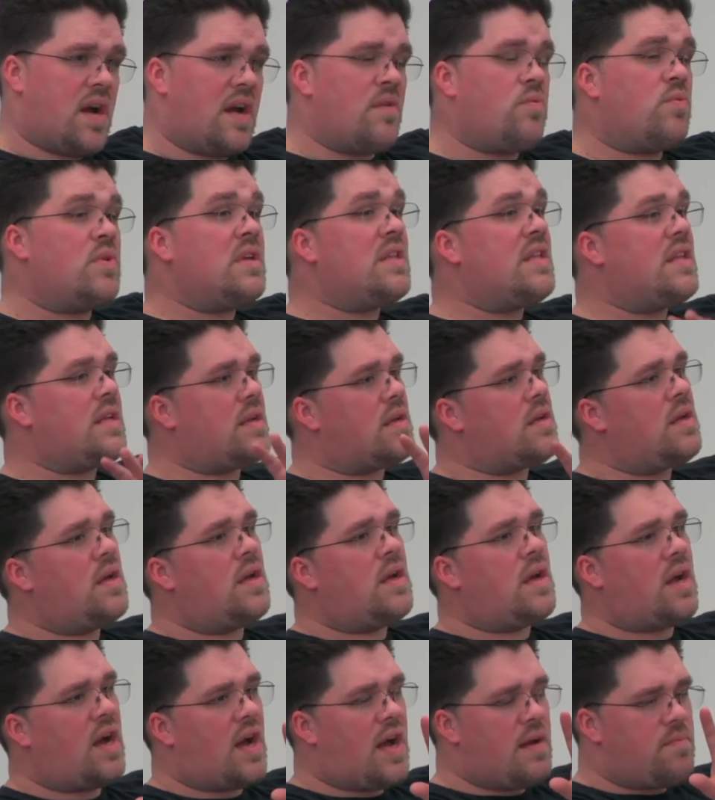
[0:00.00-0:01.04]
I really...
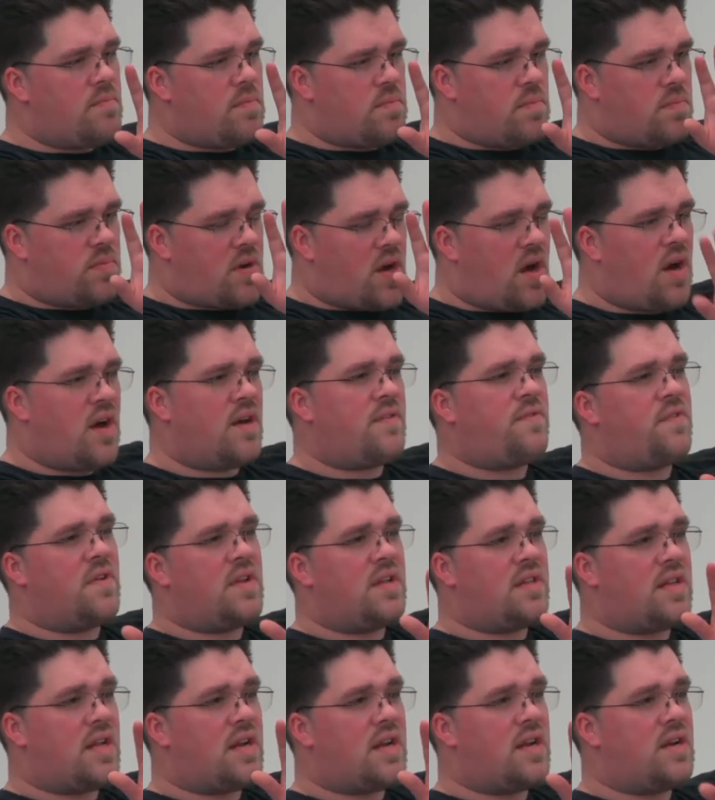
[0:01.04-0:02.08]
I'm
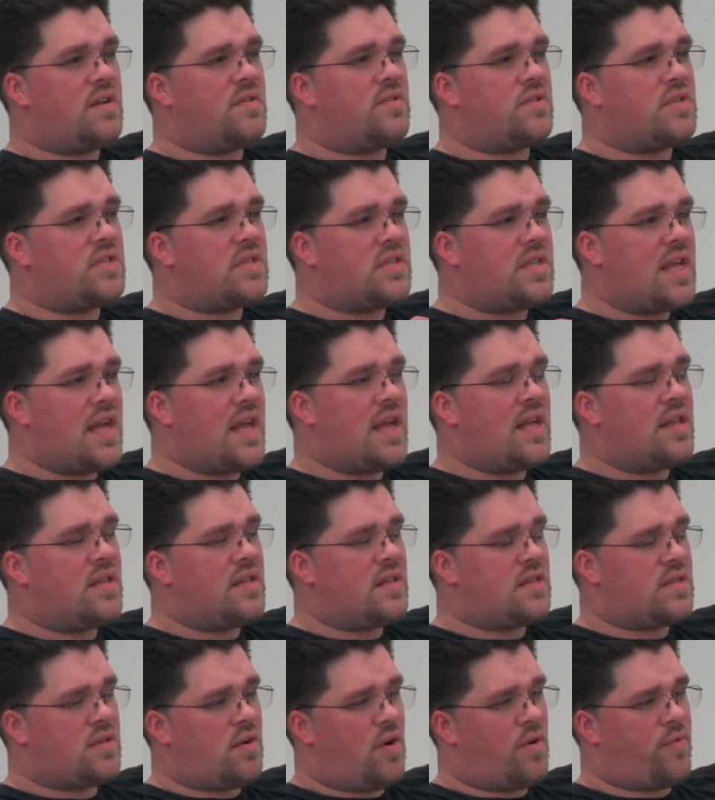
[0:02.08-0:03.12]
confident that I
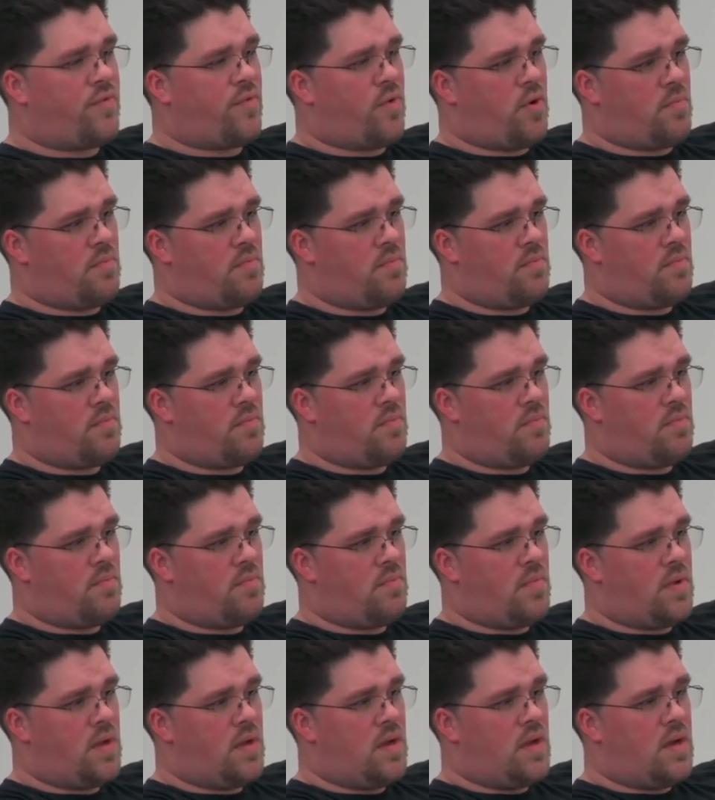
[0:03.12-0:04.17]
understand this art form.
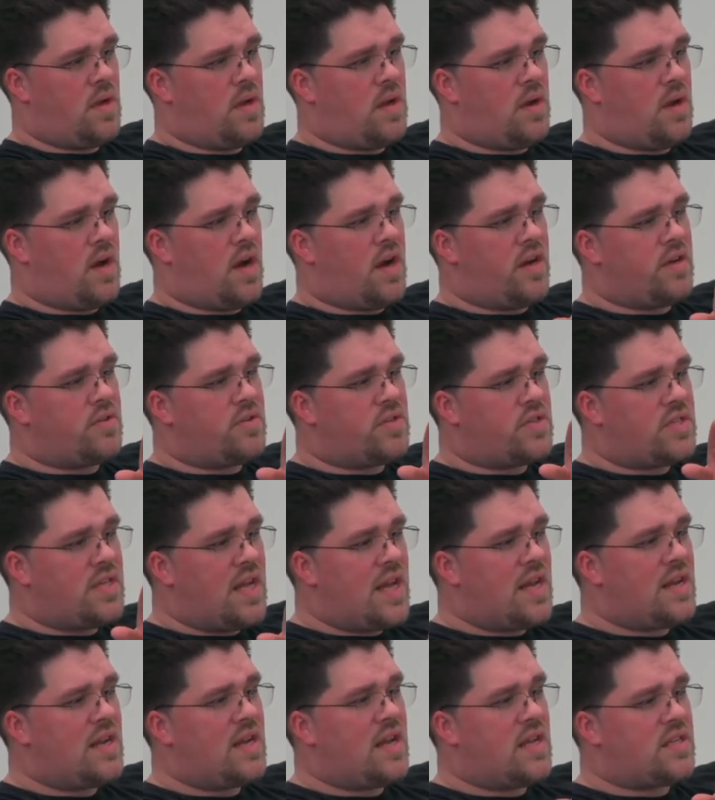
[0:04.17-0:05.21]
I
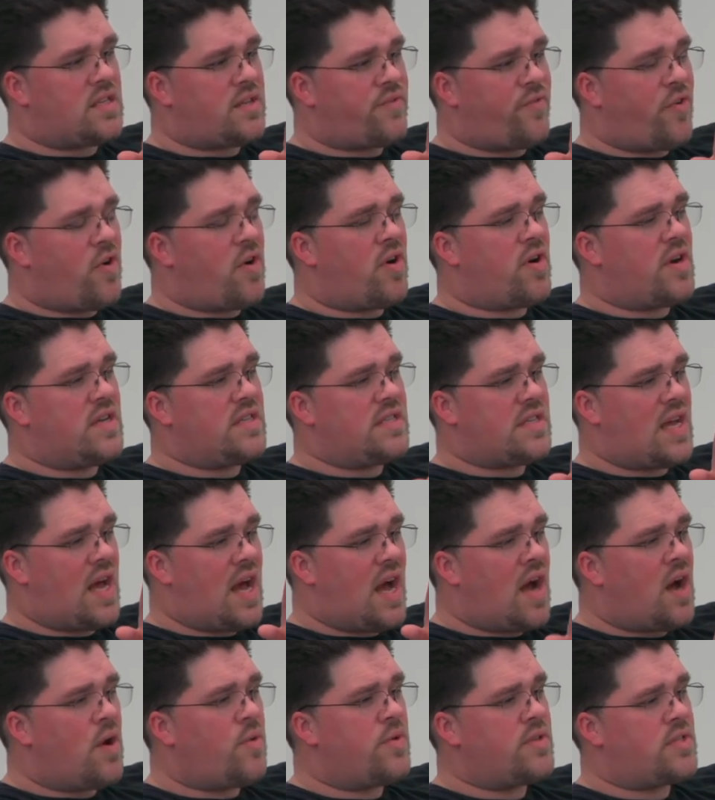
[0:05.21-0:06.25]
understand it as far as
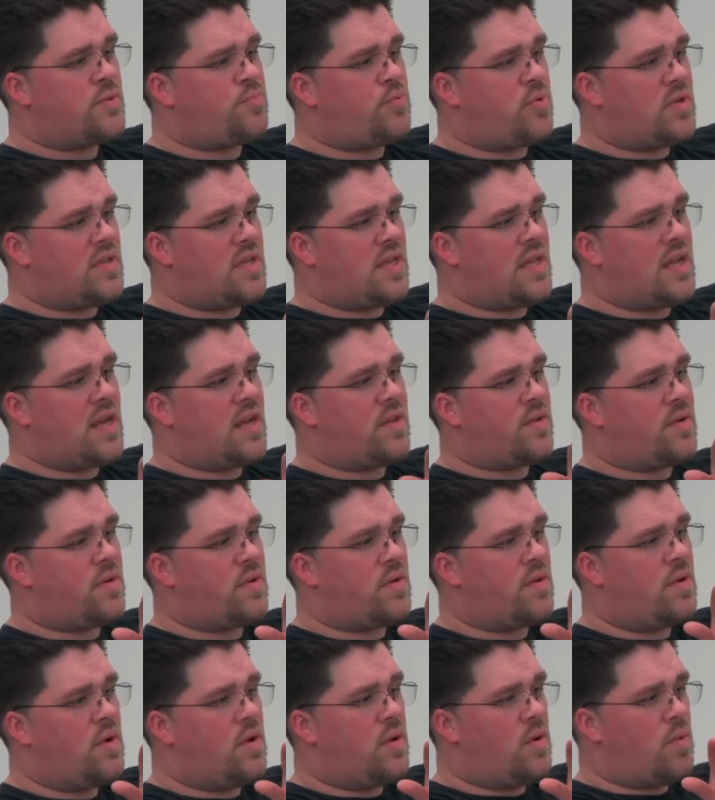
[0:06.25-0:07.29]
how it's put
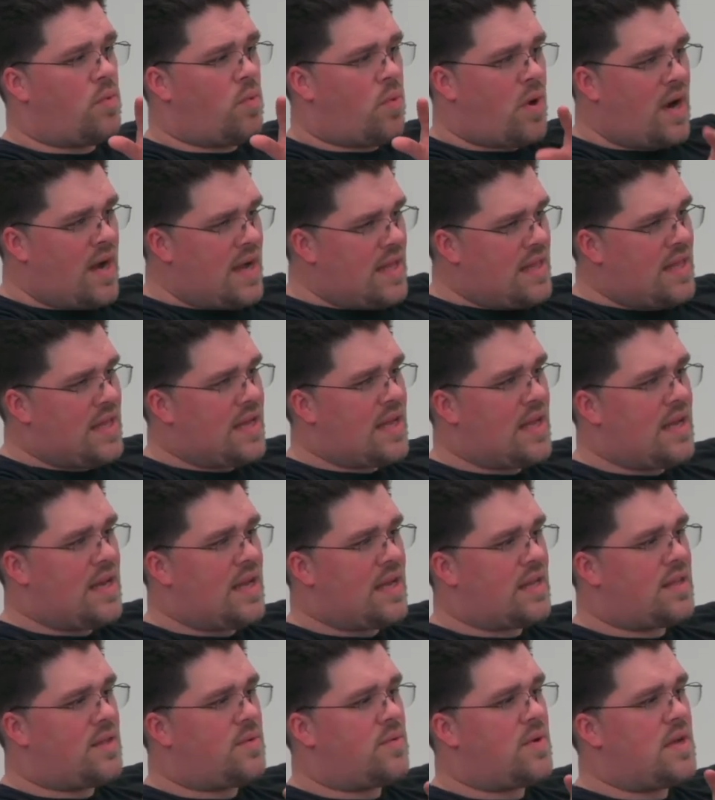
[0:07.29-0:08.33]
together, why they
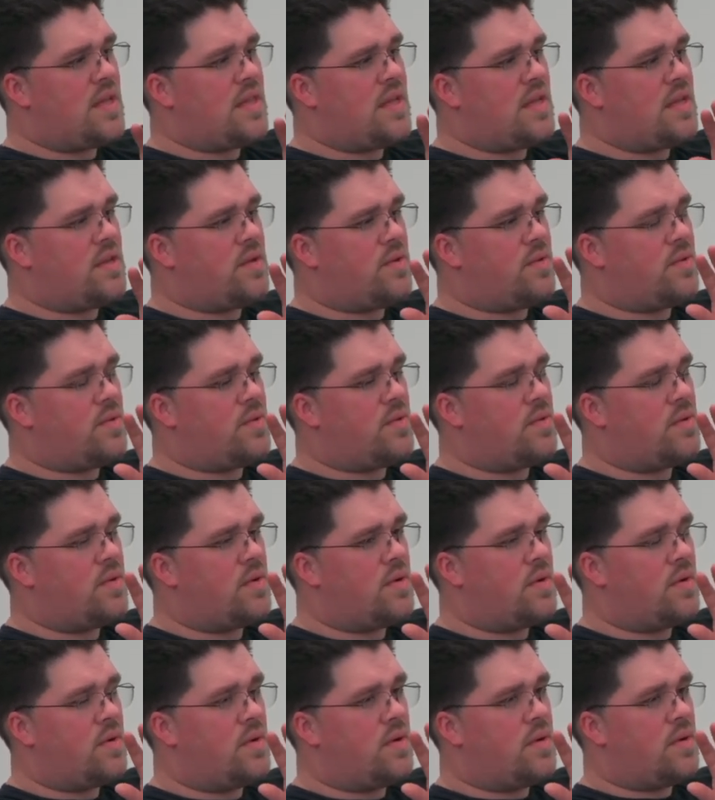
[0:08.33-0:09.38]
connect the way they do,
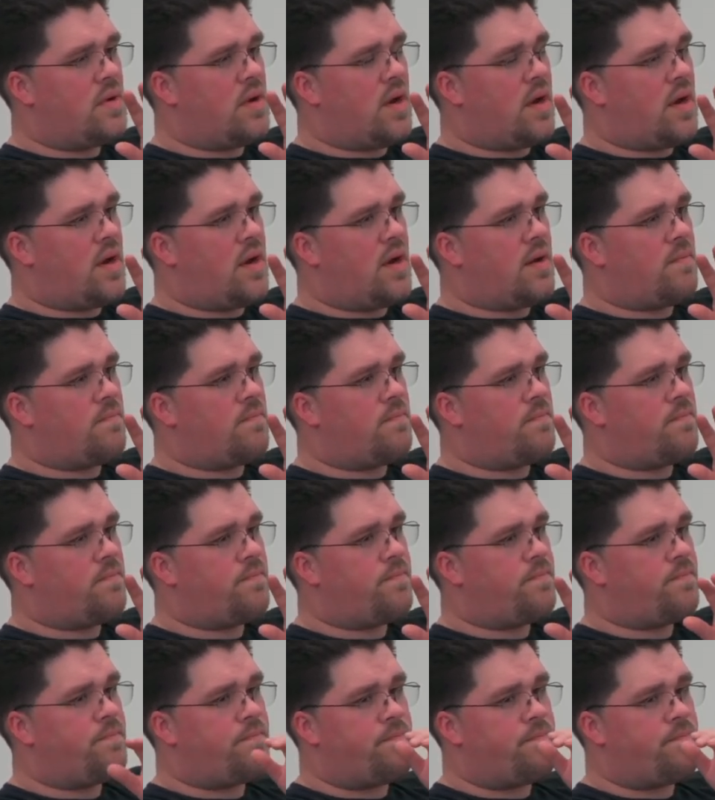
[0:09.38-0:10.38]
um,